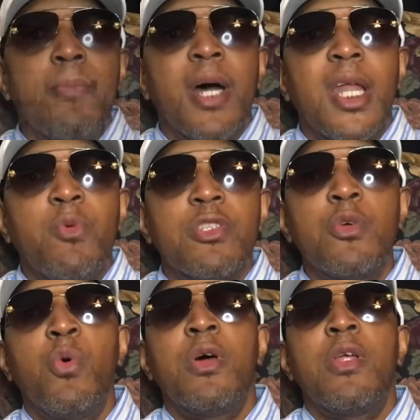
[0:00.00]
everybody. What's
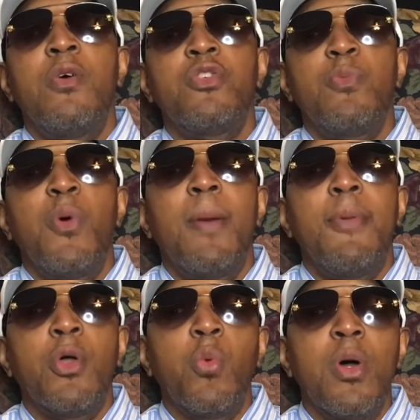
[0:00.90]
going on? It's your boy,
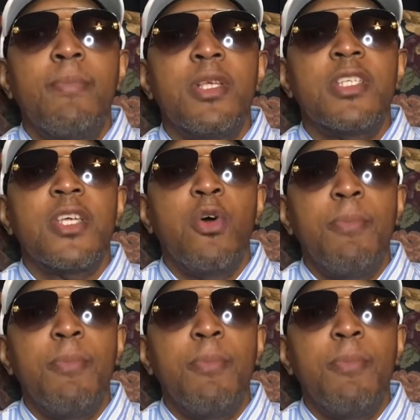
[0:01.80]
Bo, the One Man Show.